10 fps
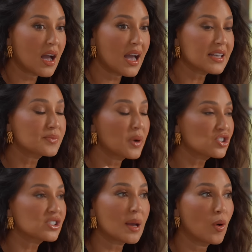As
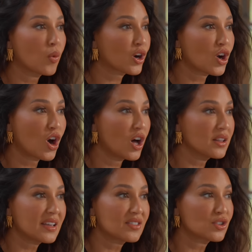much as I'm a
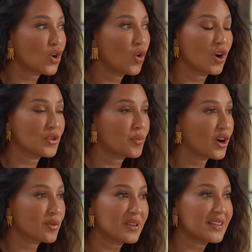workaholic, there's a whole other
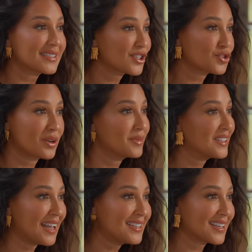part of me that's extremely
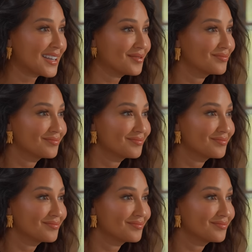lazy.